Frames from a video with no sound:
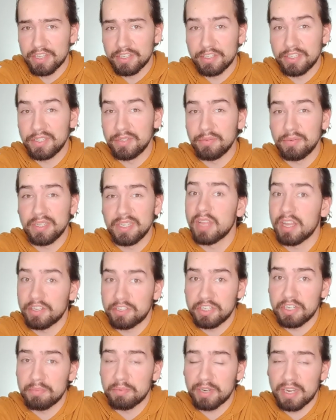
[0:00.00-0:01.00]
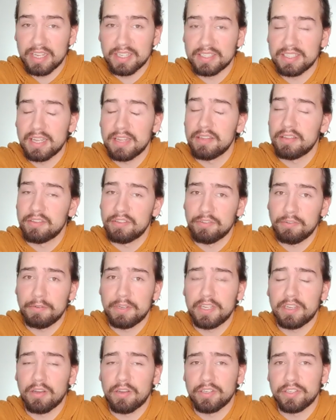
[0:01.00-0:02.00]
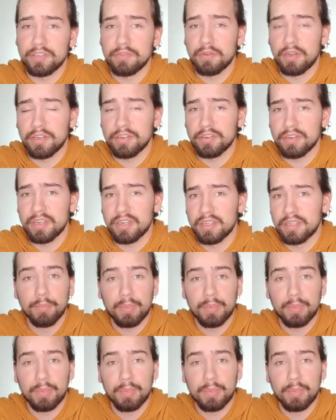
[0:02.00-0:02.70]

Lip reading: to a cheaper headset, the Recon 200.